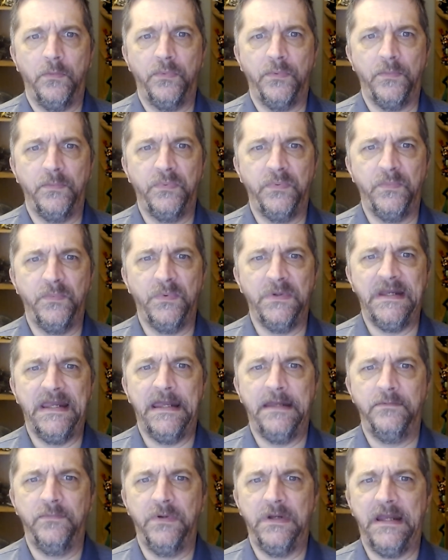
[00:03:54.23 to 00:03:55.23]
We
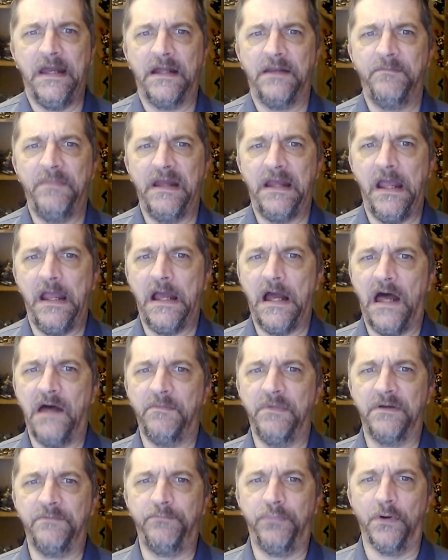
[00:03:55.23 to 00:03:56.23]
got to make a
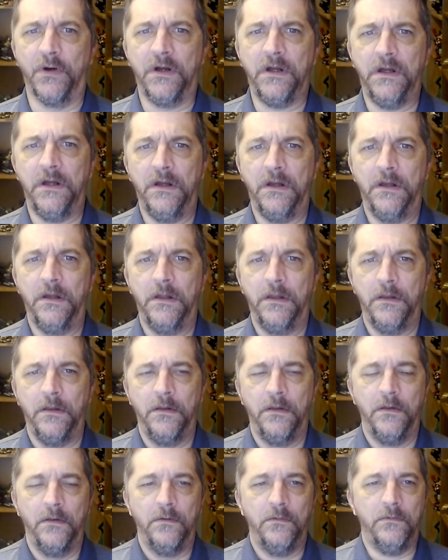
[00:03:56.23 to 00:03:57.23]
comic book
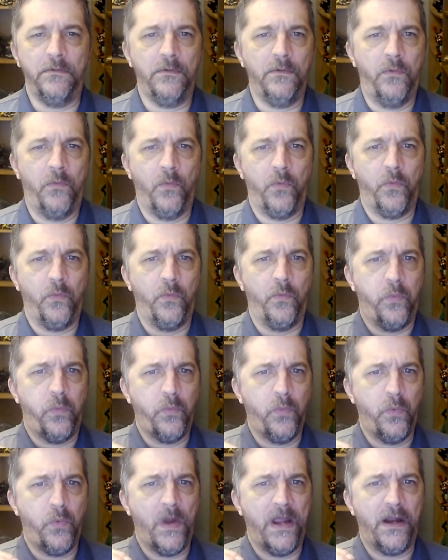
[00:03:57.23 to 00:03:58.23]

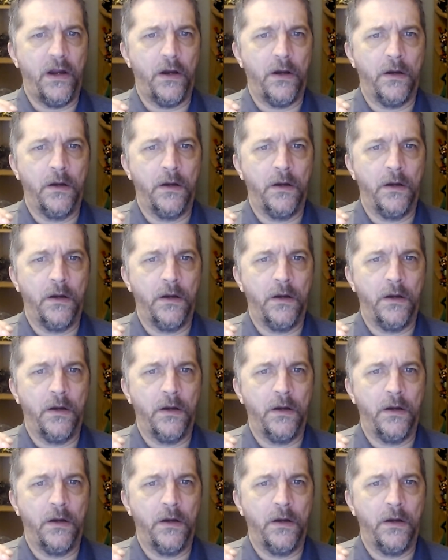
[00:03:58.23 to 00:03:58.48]
where